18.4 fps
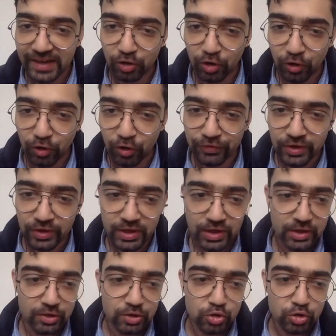of
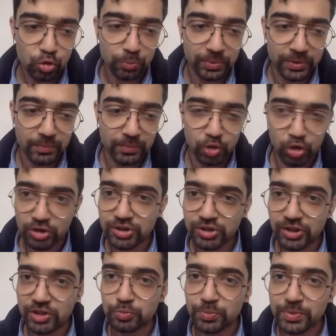Supreme Court
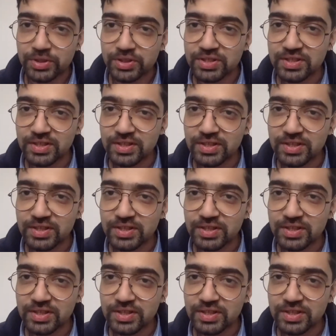judgments,